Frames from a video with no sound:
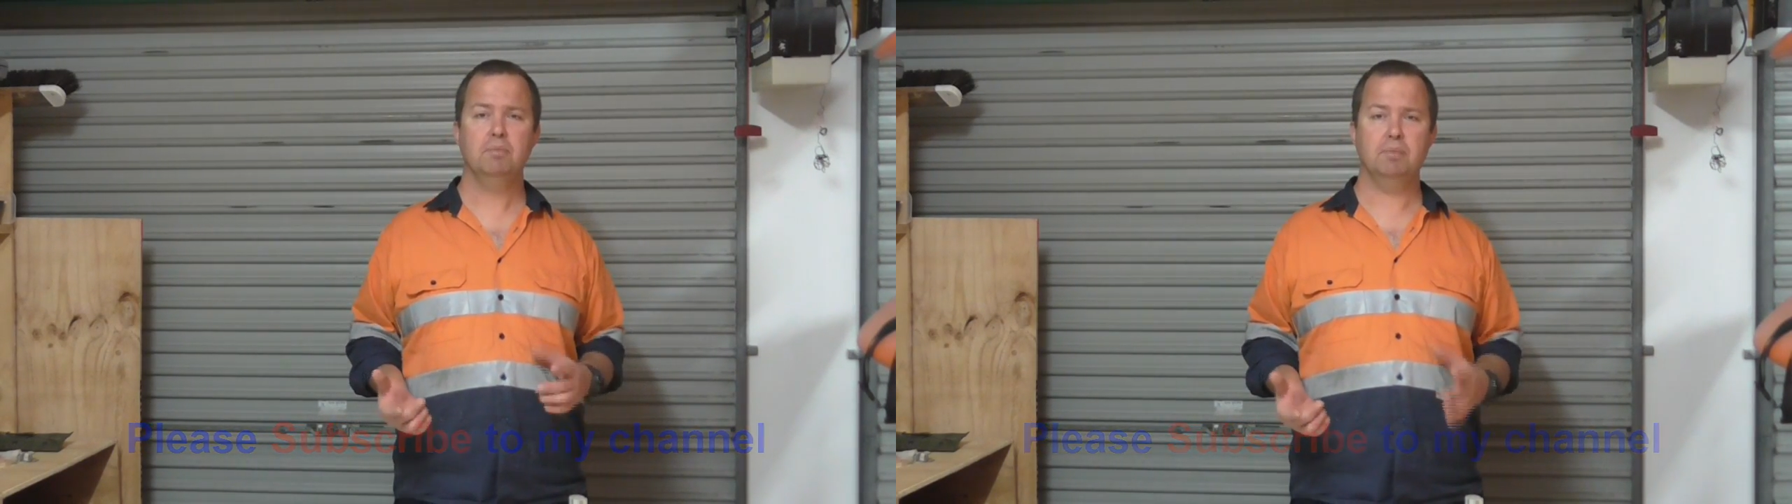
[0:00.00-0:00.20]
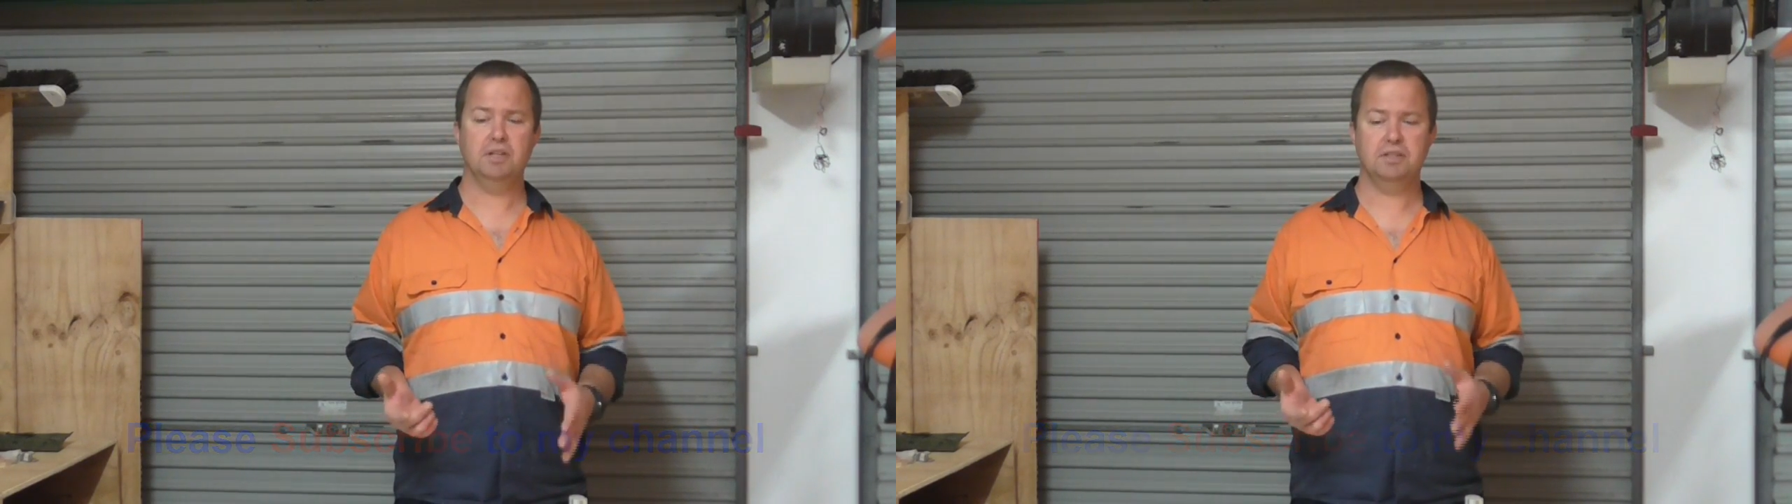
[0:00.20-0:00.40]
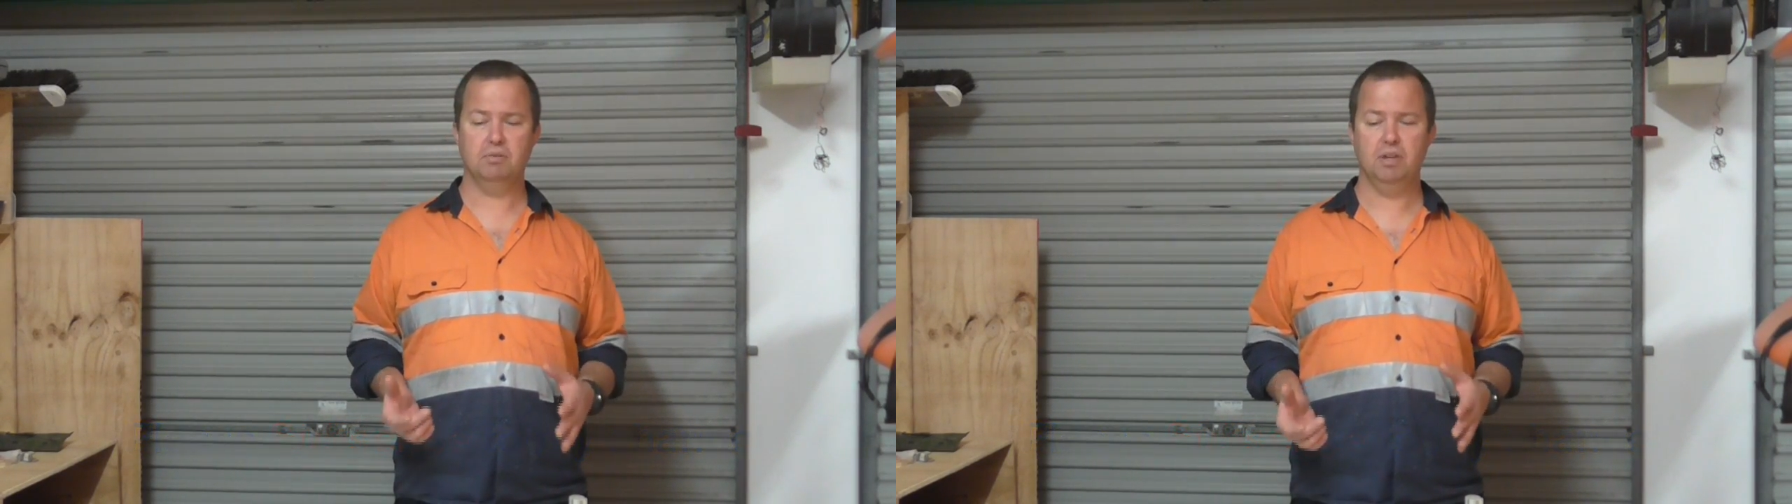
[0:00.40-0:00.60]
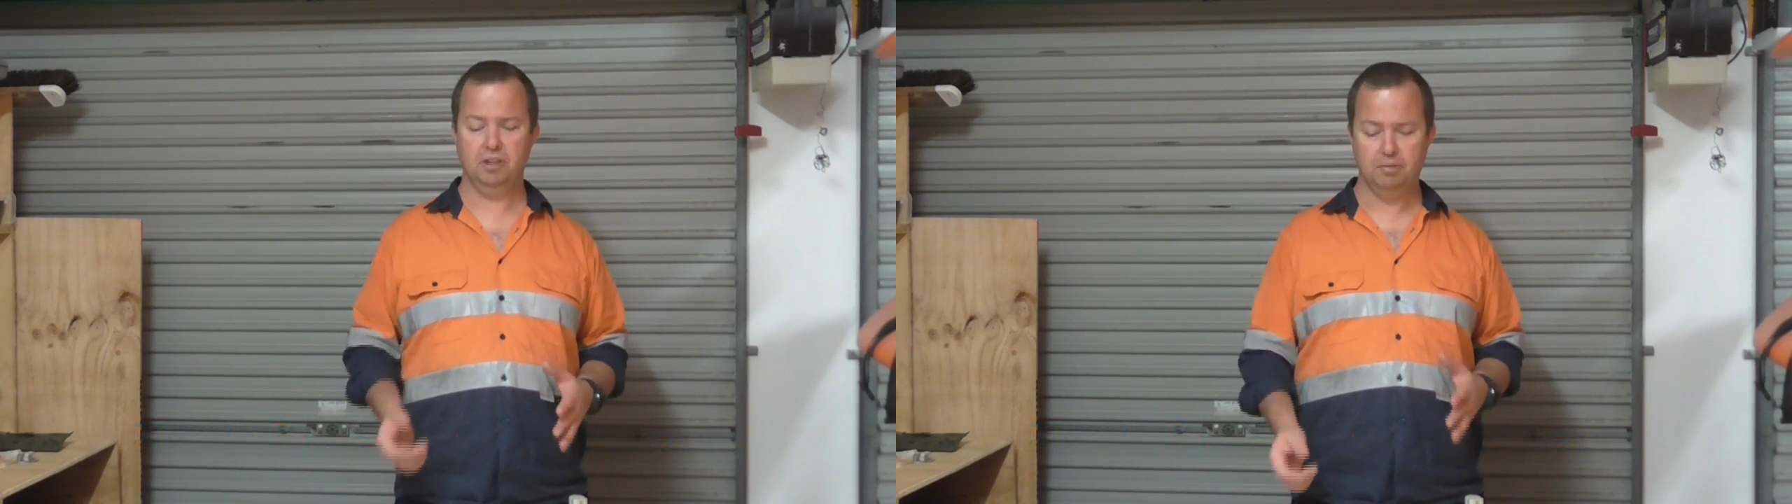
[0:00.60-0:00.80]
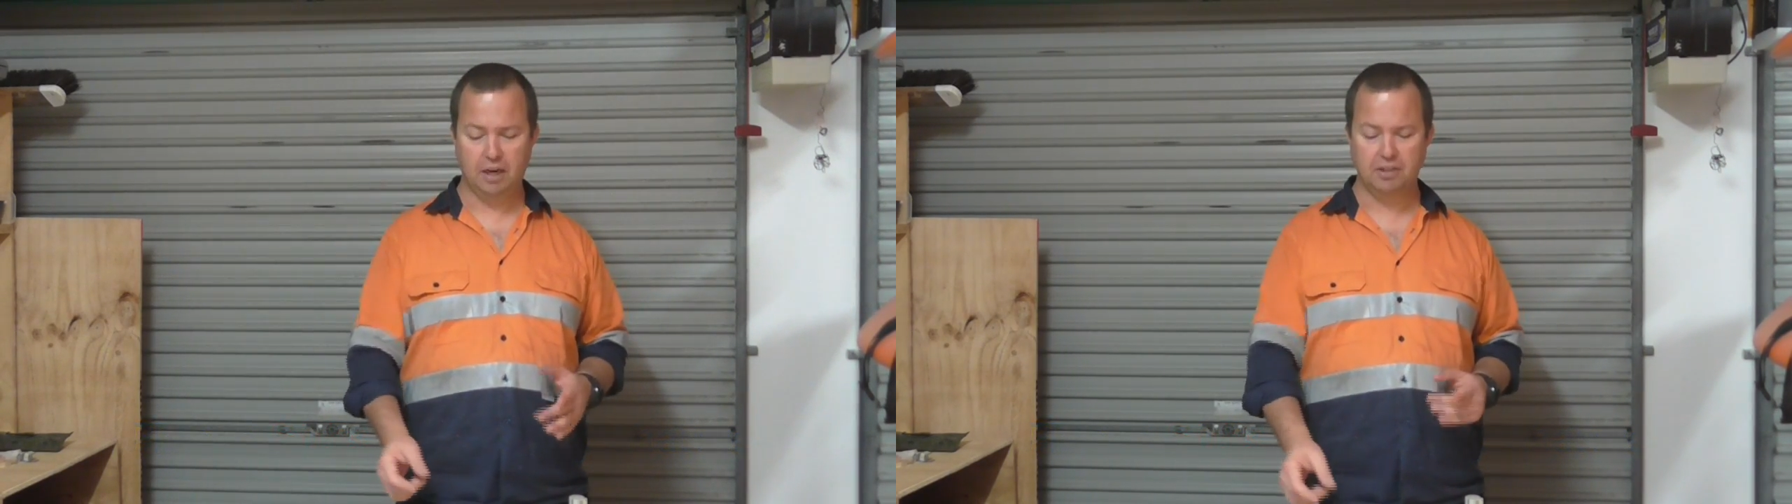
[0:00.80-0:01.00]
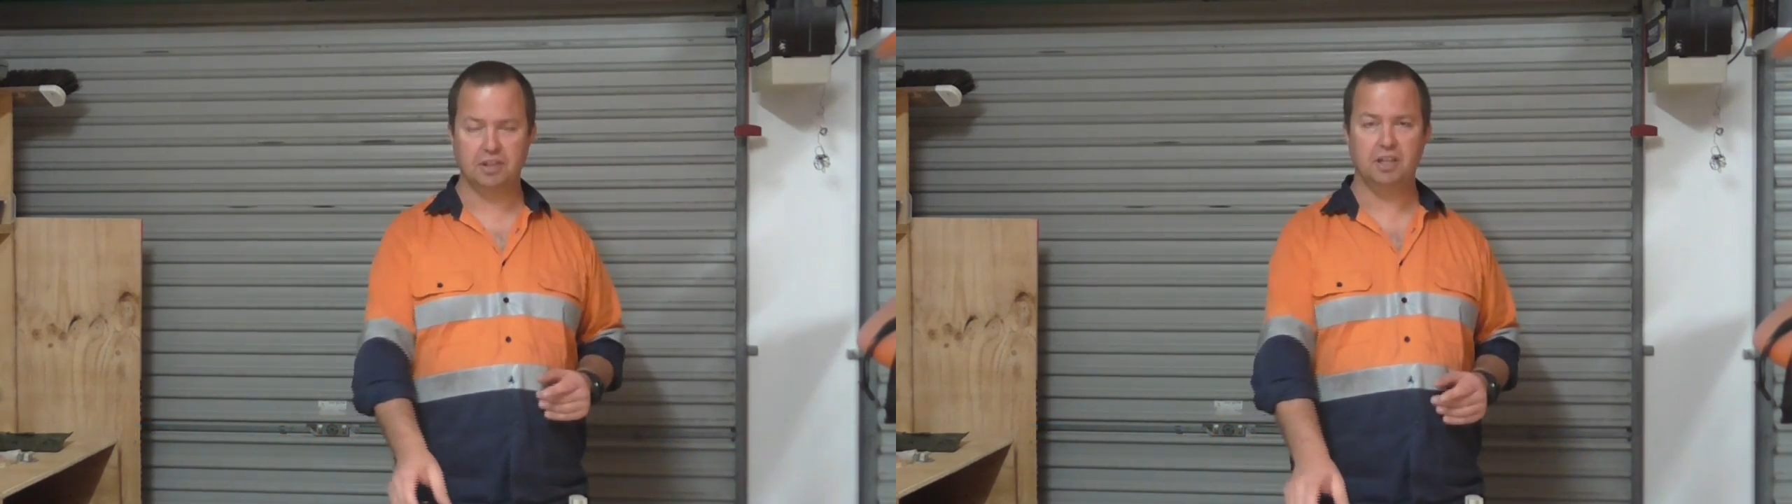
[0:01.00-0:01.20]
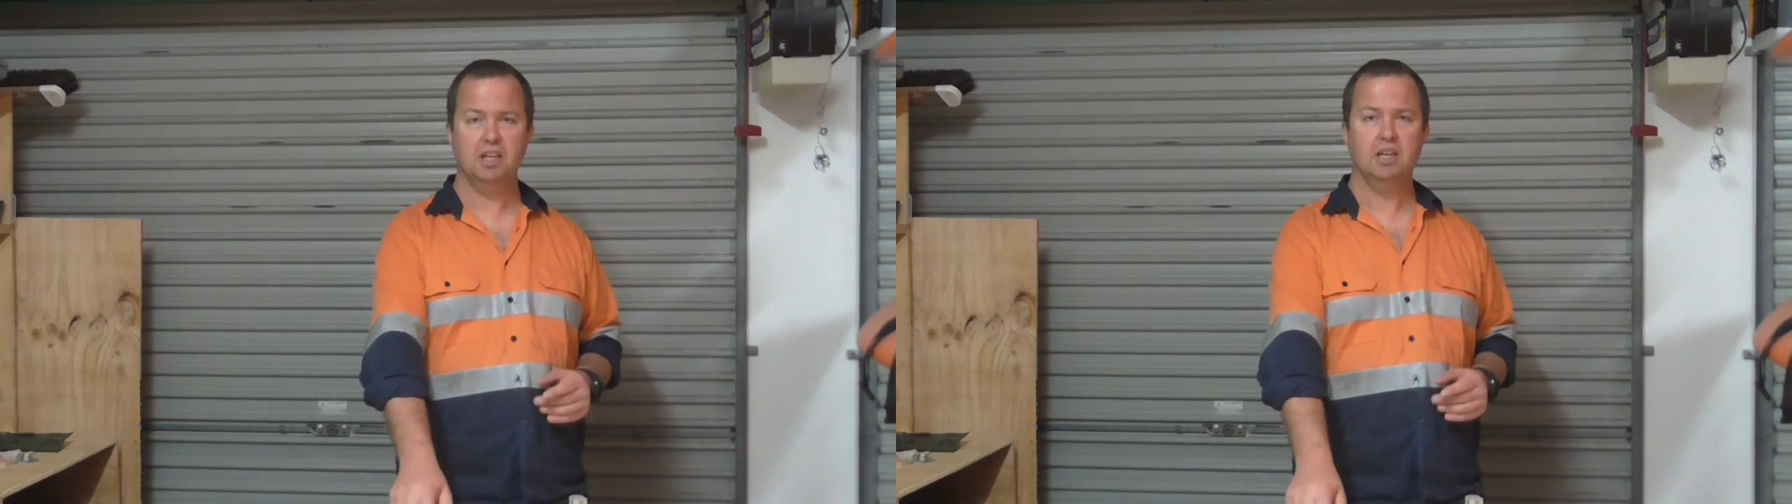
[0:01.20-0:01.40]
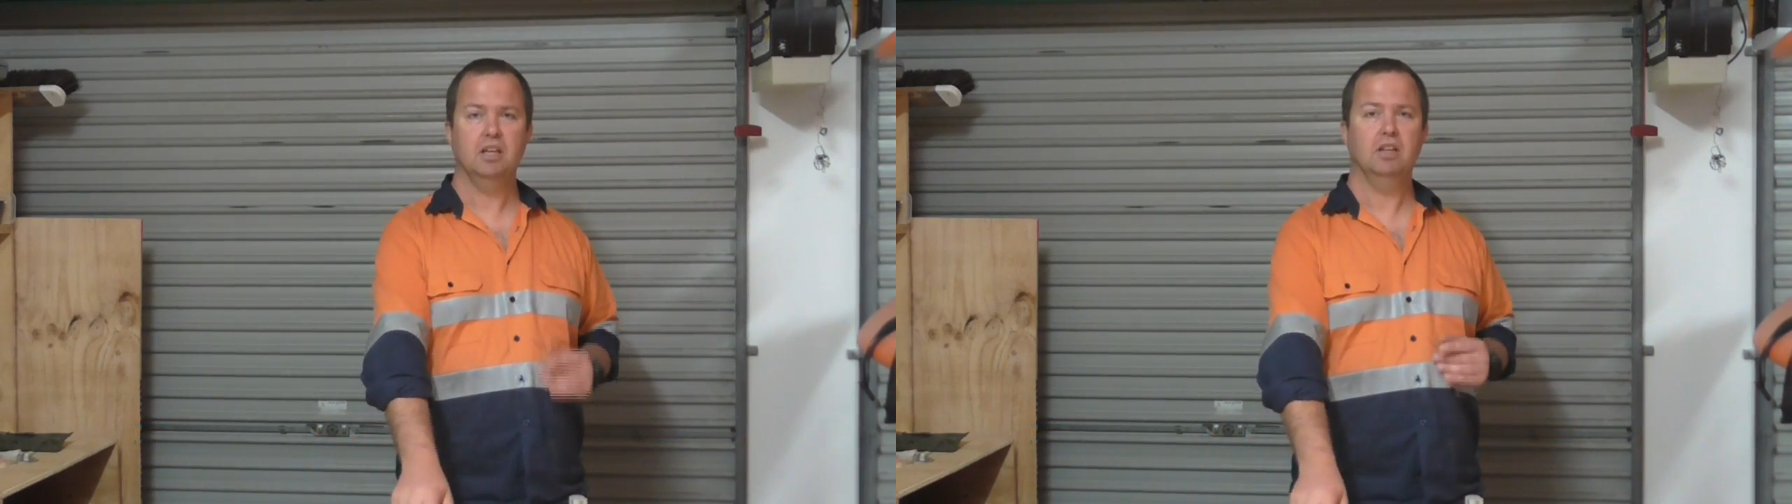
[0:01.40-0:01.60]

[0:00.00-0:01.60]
But it's a really good battery.